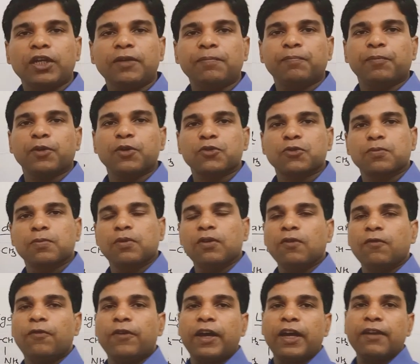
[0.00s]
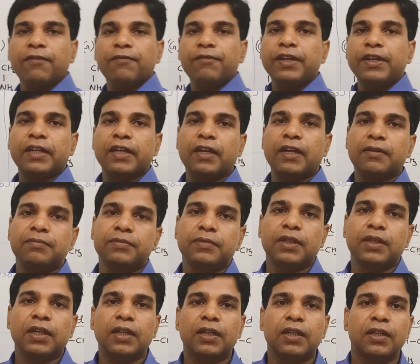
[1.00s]
possible when we have
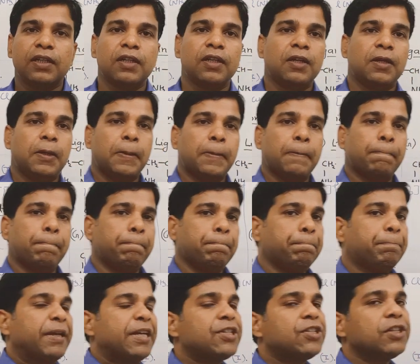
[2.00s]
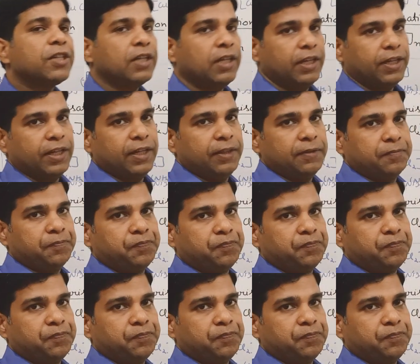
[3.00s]
the bridging ligand.